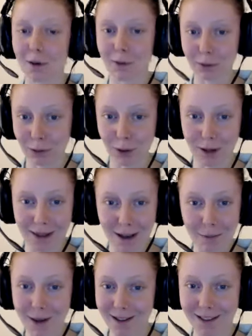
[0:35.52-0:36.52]
I will not
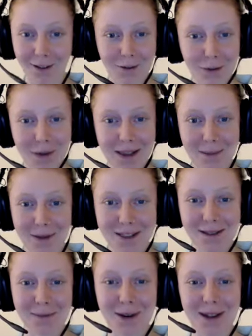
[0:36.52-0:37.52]
allow myself to be
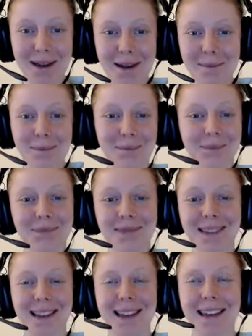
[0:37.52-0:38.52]
limited by that.
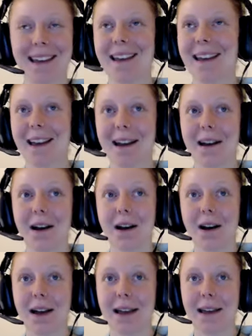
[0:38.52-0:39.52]

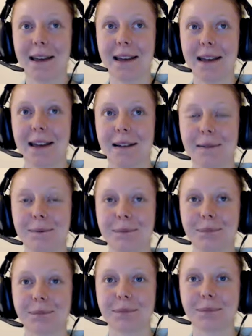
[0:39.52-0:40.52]
I
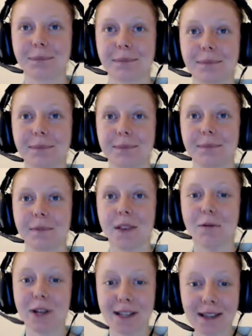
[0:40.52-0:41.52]

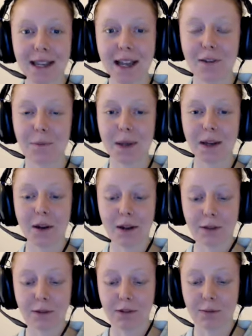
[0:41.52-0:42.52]
recently have been
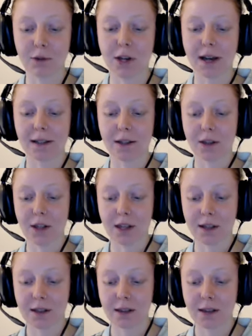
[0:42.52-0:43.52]
going through some
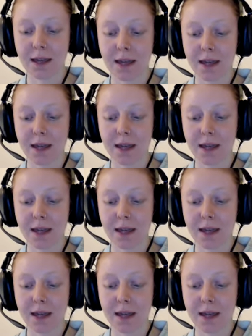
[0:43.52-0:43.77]
challenges,